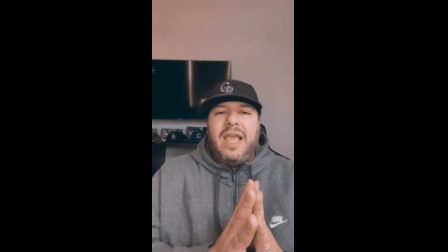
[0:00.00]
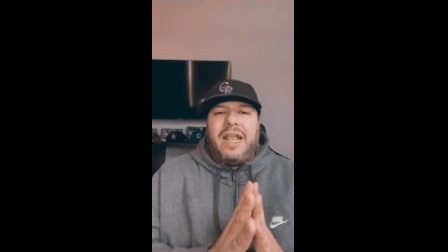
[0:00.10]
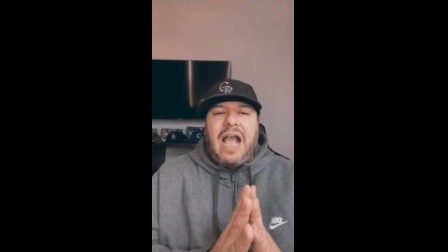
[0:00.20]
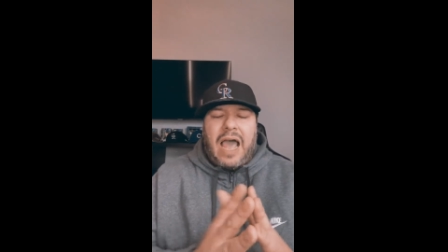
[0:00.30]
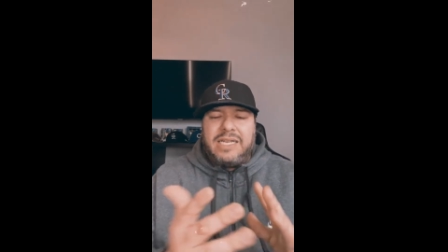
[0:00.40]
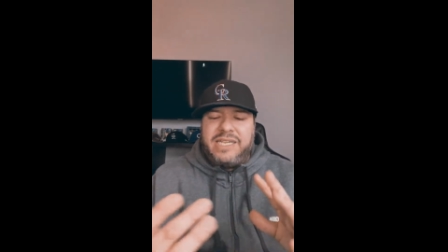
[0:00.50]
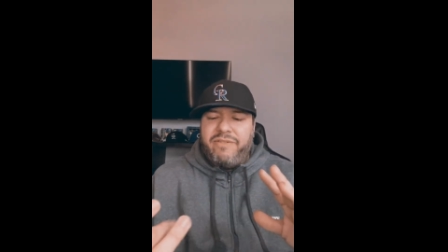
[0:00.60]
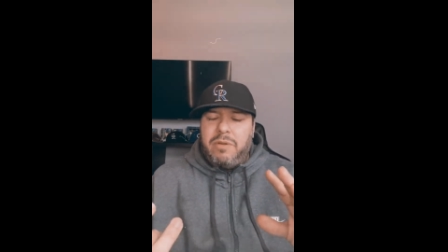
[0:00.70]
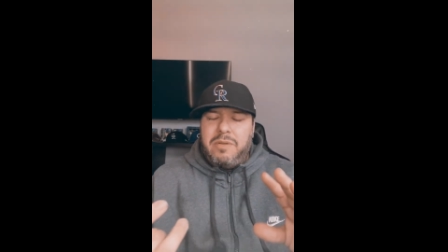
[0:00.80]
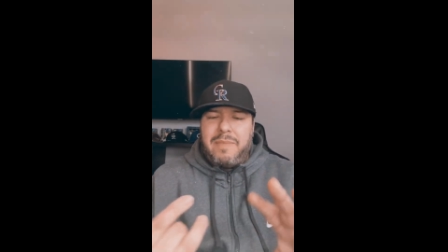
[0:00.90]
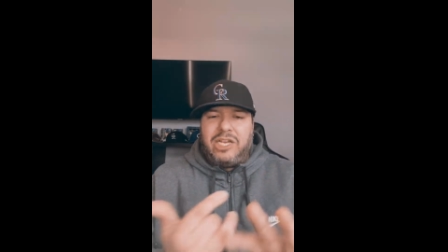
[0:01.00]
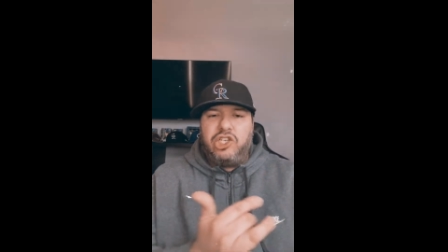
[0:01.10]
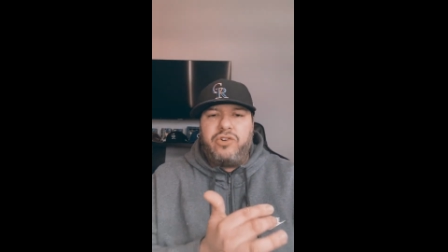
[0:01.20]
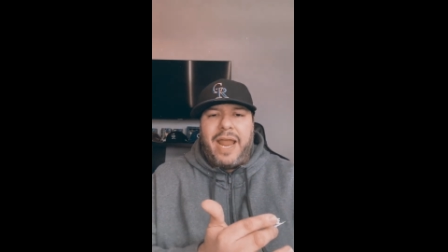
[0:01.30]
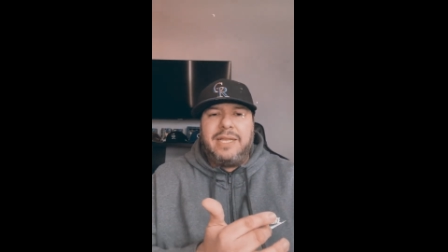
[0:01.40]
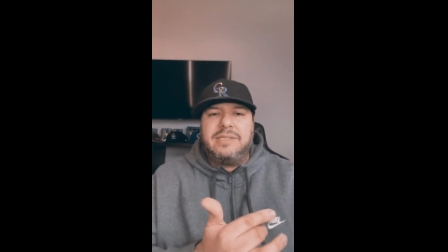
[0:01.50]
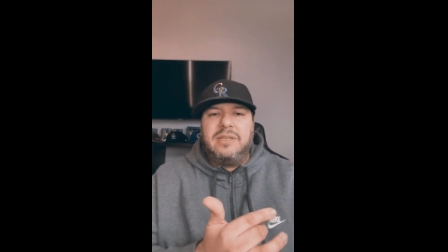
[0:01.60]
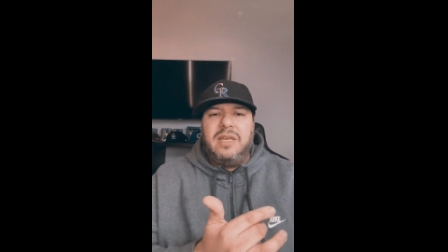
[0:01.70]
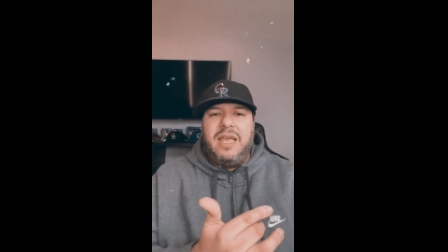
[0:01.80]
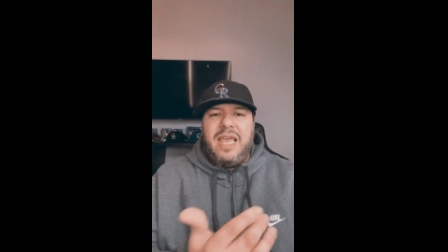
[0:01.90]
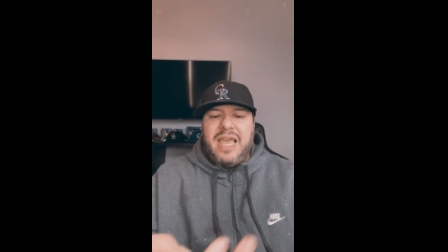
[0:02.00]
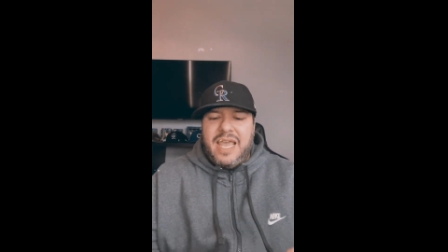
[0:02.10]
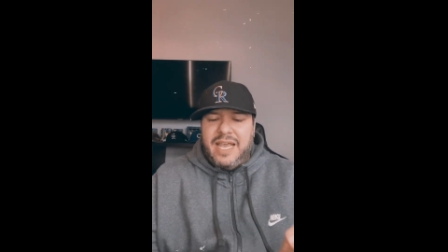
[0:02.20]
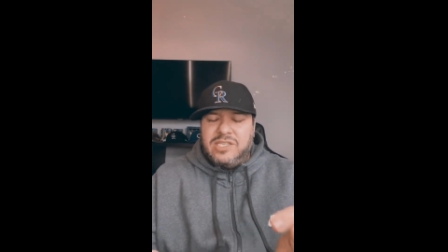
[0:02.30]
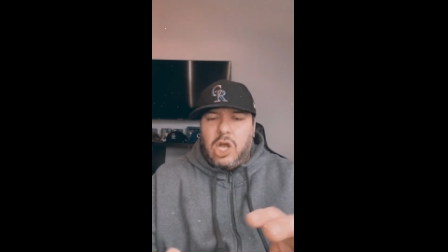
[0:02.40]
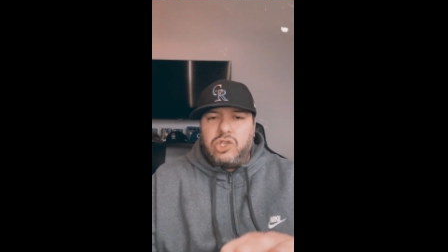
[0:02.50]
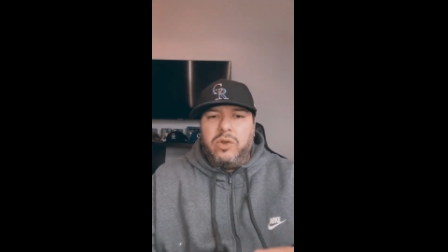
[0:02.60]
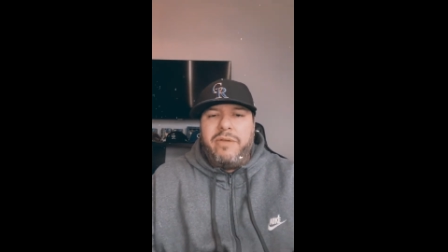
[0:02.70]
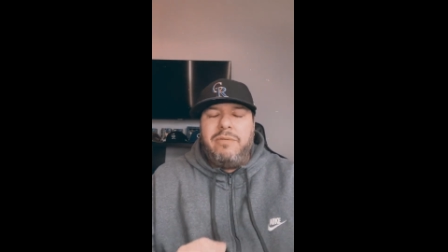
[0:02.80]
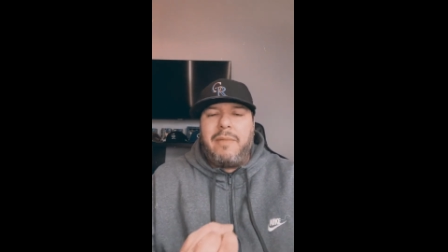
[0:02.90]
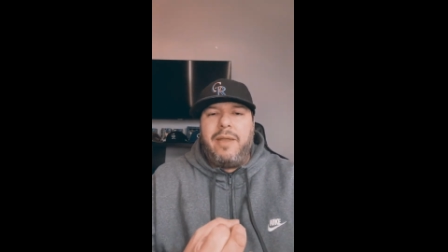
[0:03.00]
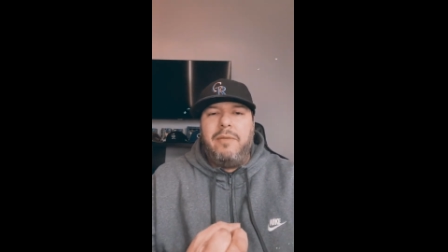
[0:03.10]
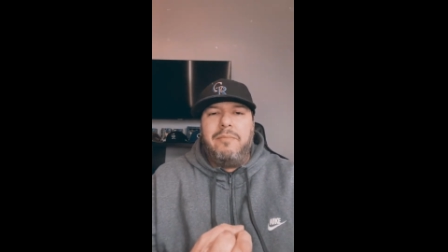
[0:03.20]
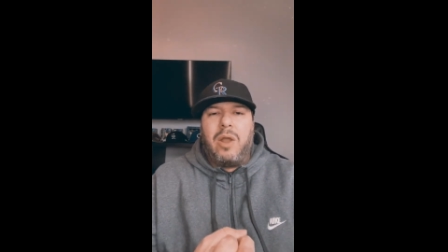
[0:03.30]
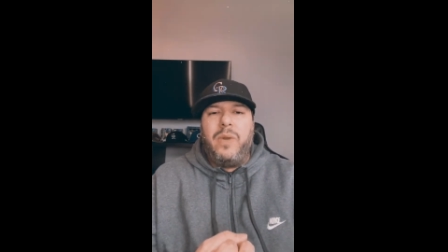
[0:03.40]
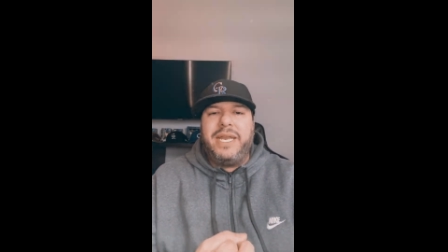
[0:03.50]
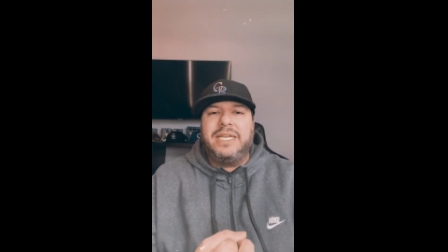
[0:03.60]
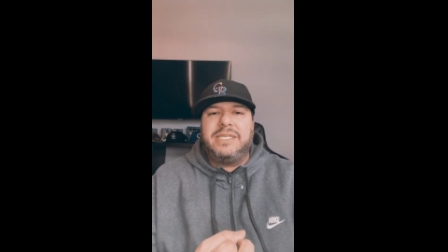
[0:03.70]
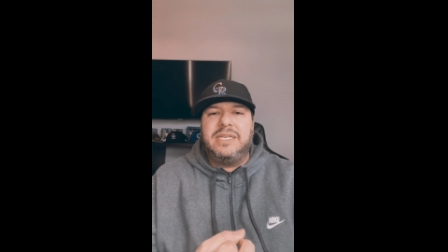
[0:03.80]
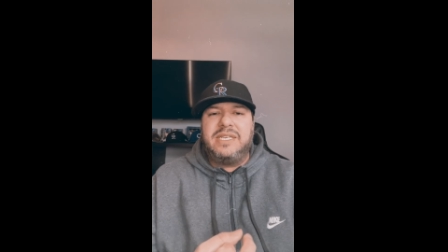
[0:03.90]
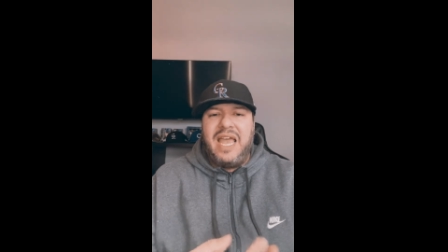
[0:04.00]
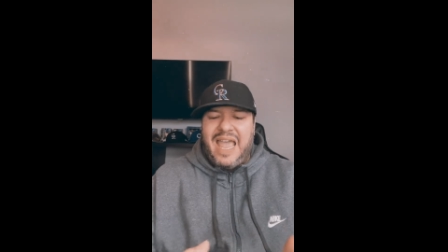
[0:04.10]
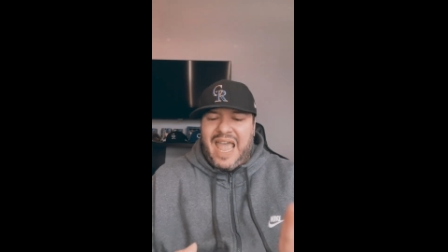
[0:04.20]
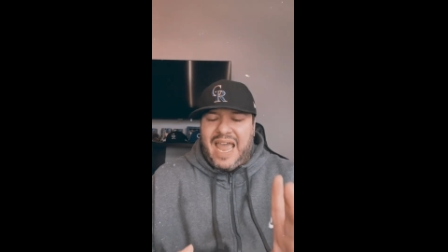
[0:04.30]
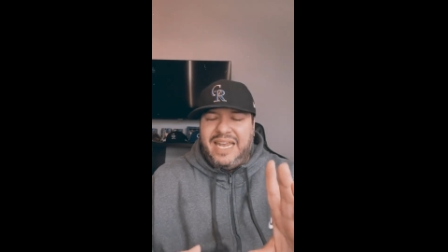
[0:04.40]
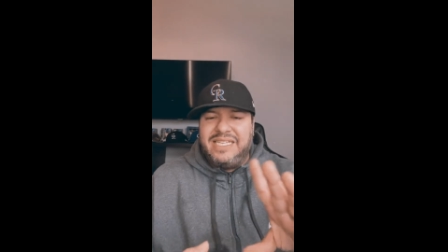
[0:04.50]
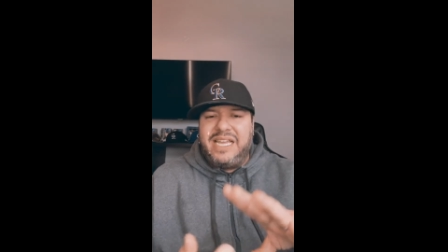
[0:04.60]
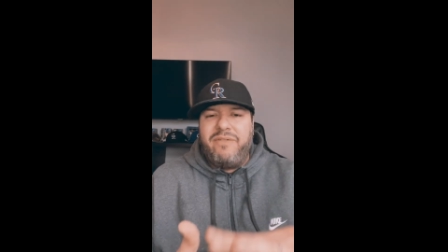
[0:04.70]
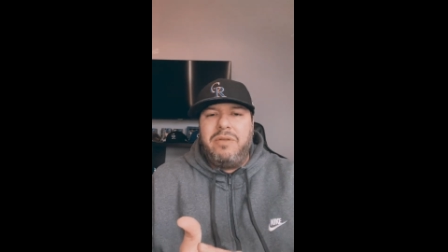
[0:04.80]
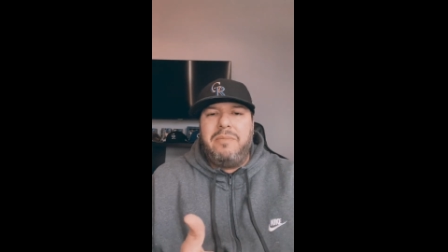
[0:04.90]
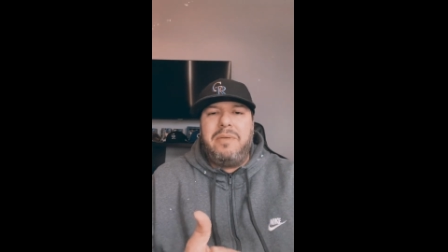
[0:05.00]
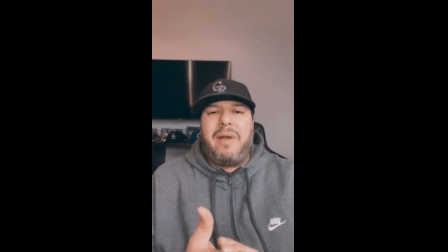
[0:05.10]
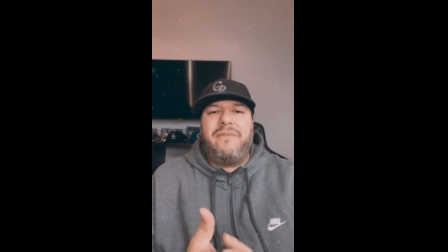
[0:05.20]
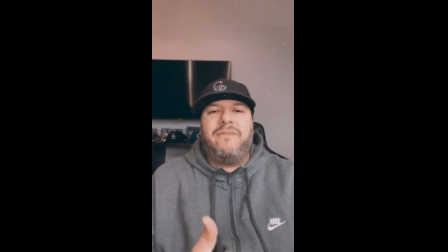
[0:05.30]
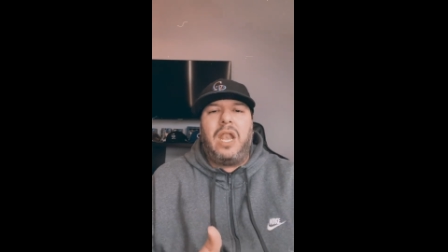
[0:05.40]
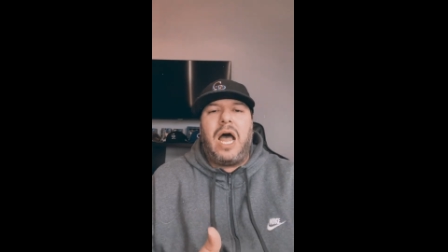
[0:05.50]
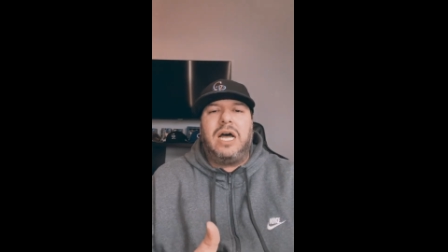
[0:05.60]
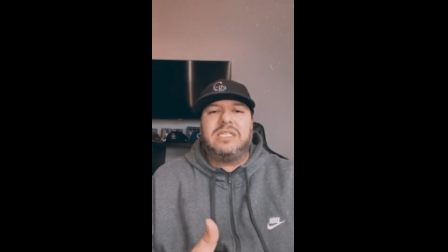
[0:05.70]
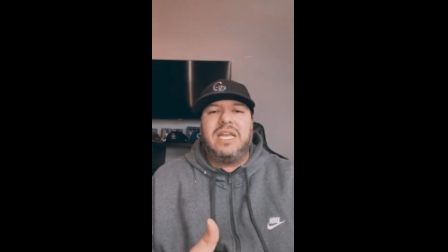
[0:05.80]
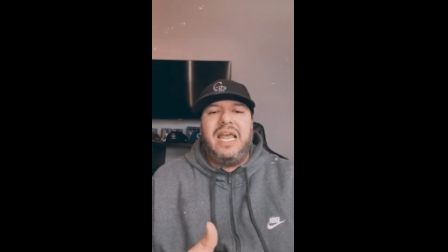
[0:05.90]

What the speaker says: God has given me my strengths. He has also given me my weaknesses. And He has given me my flaws.